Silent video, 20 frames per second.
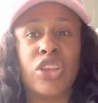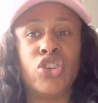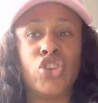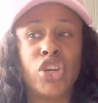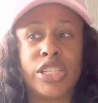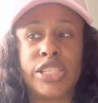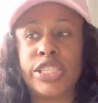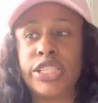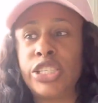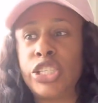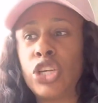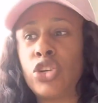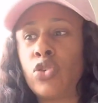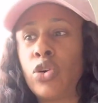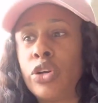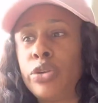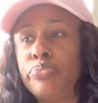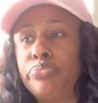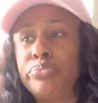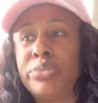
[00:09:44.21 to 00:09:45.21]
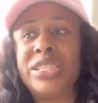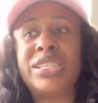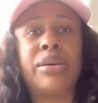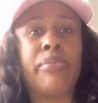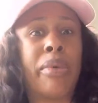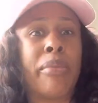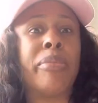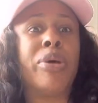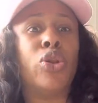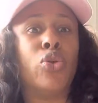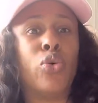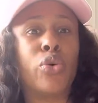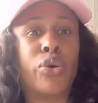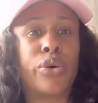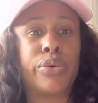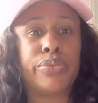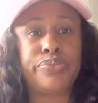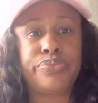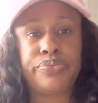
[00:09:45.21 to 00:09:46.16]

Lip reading: Just, you know what? Let me look.